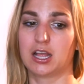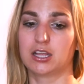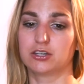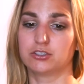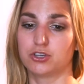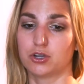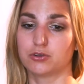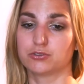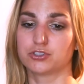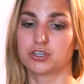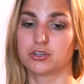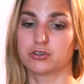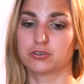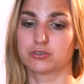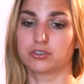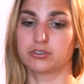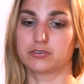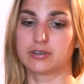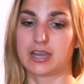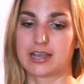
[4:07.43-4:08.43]
no
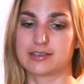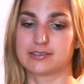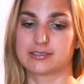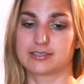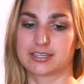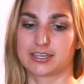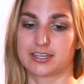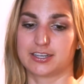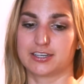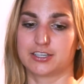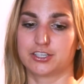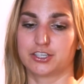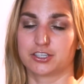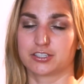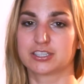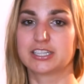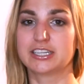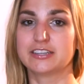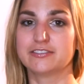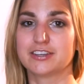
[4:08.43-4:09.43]
joke, you guys stick it in your
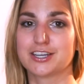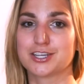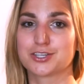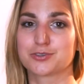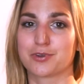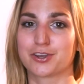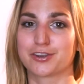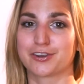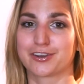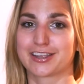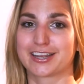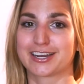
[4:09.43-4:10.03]
cleavage while you're